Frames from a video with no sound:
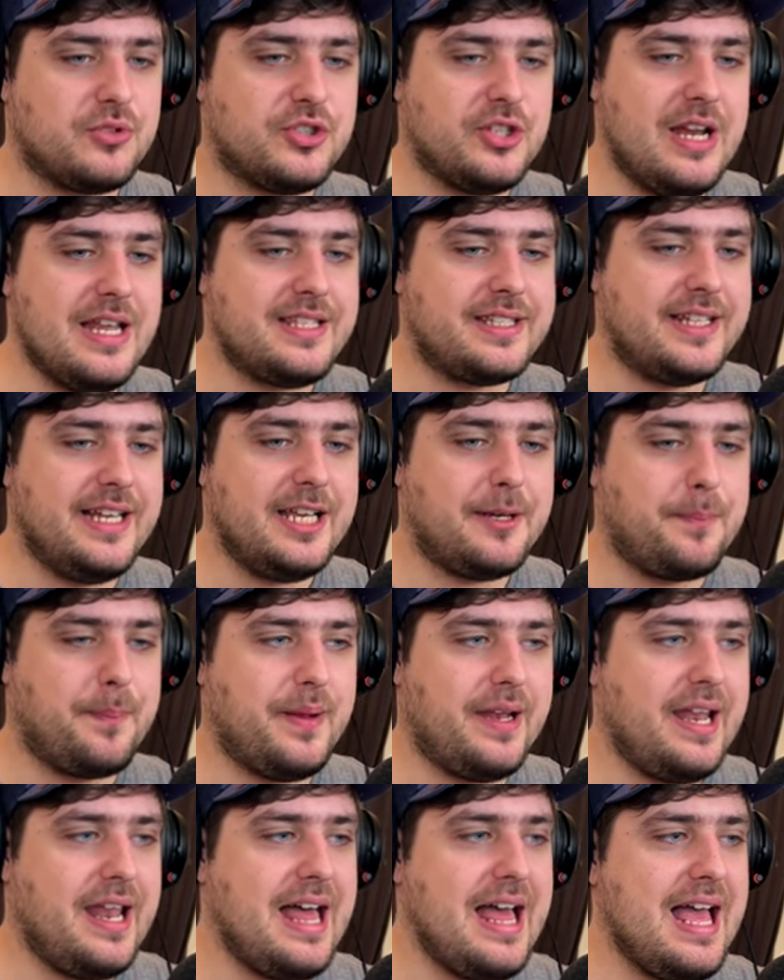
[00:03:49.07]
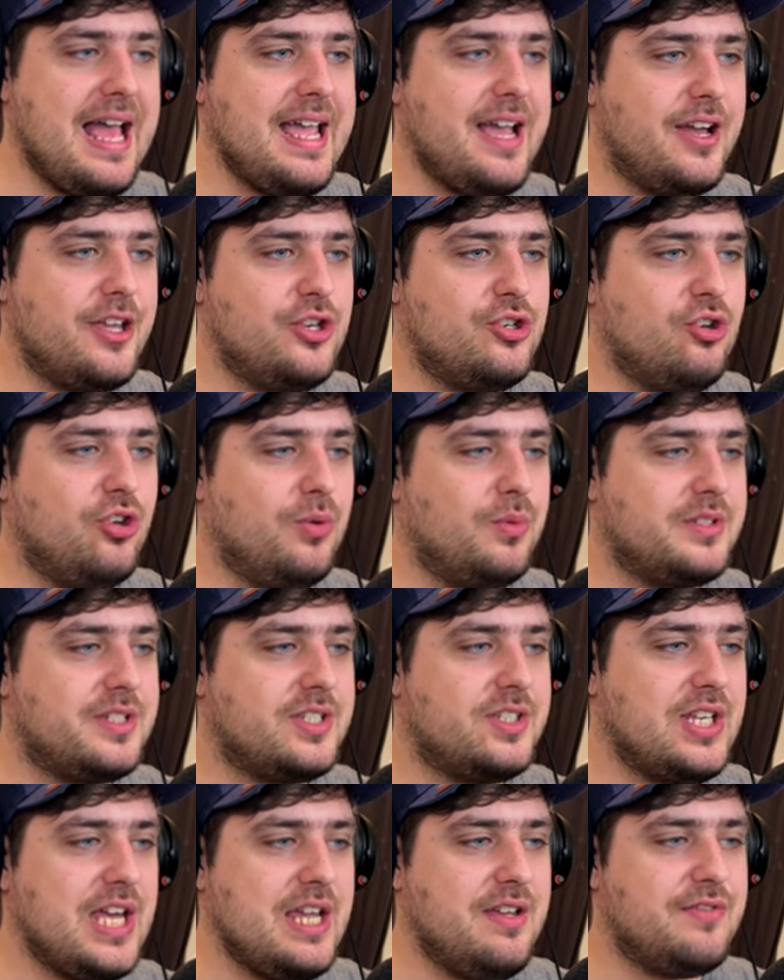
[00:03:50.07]
So let's click play. Are you sure you want to
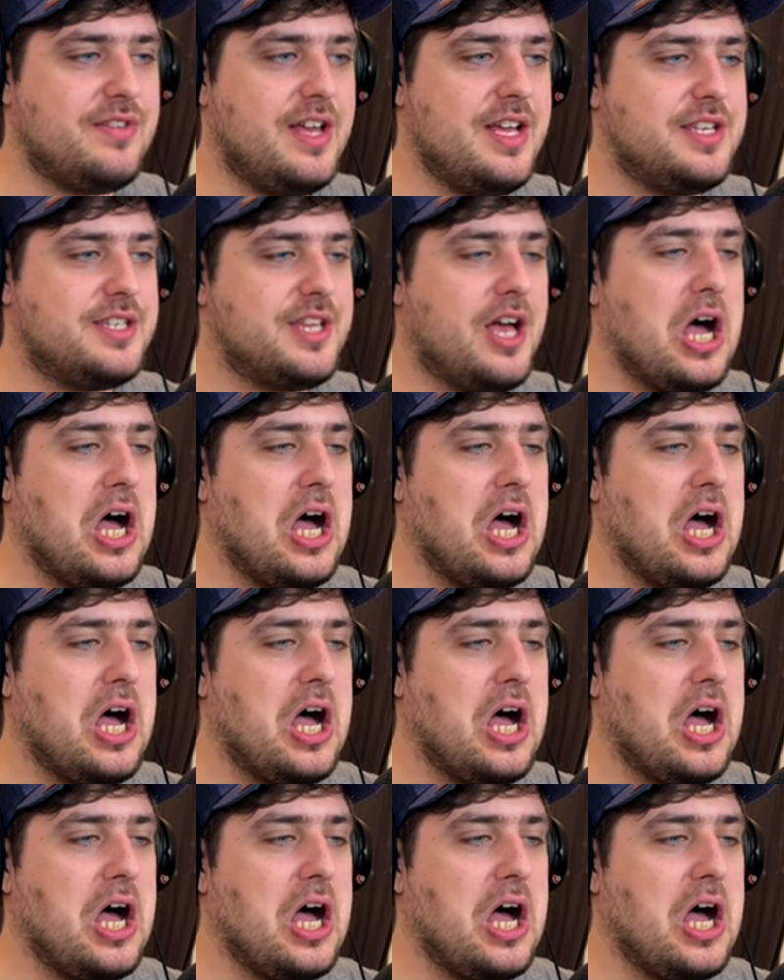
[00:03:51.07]
save this?